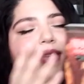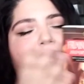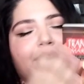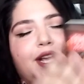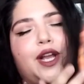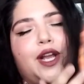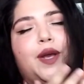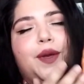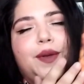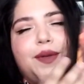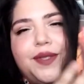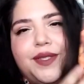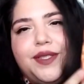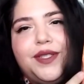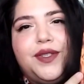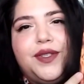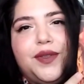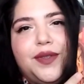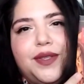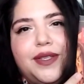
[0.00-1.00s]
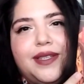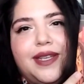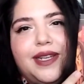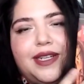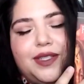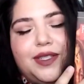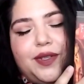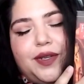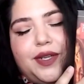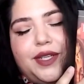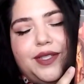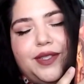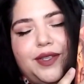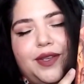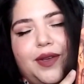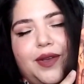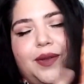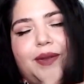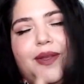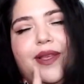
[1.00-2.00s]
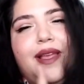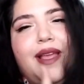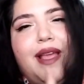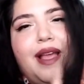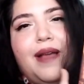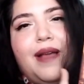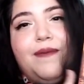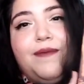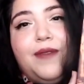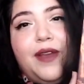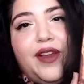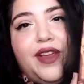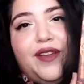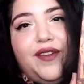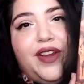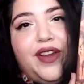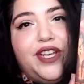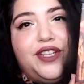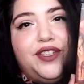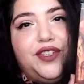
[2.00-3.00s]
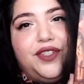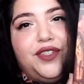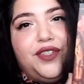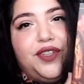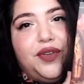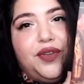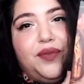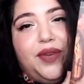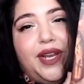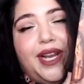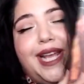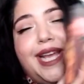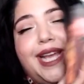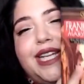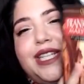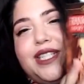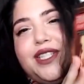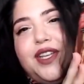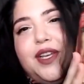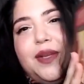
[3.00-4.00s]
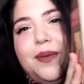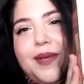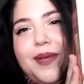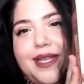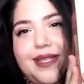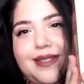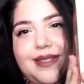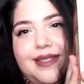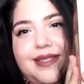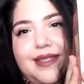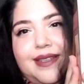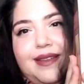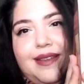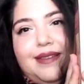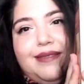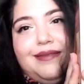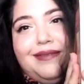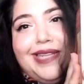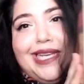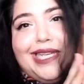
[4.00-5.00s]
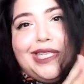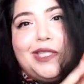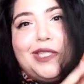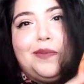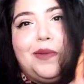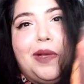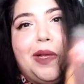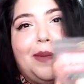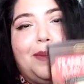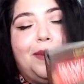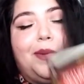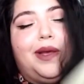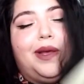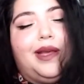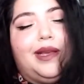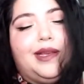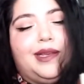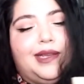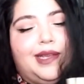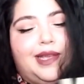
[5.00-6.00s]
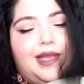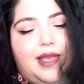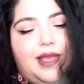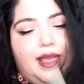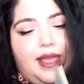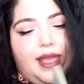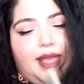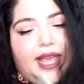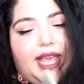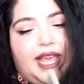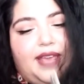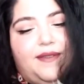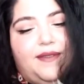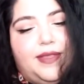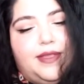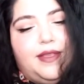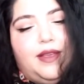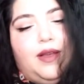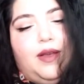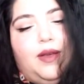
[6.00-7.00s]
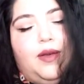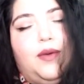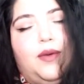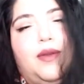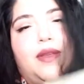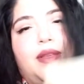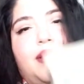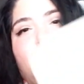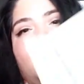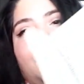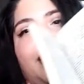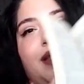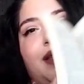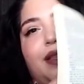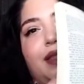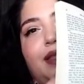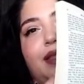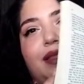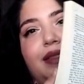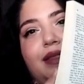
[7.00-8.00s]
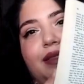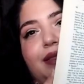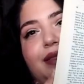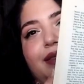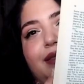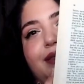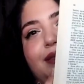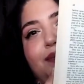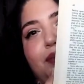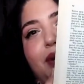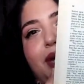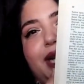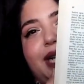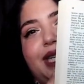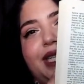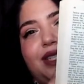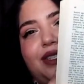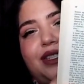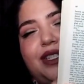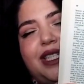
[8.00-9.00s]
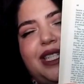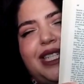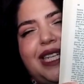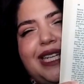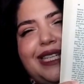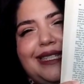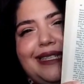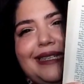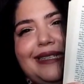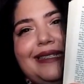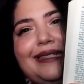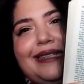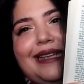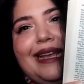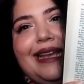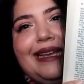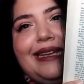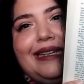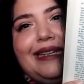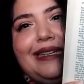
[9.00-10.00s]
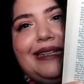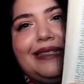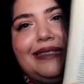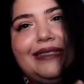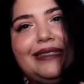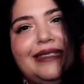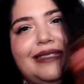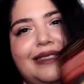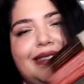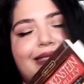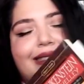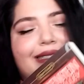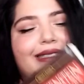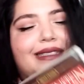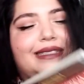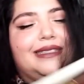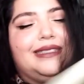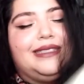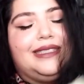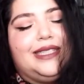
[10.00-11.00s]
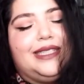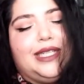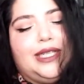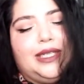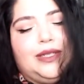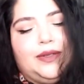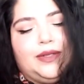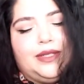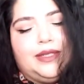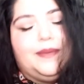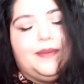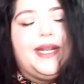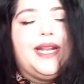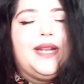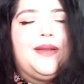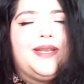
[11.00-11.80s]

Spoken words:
It goes into this kind of story. So I'm very interested in reading it. It's good because it's a nice small book, even though the print is just this tiny. Good lord. But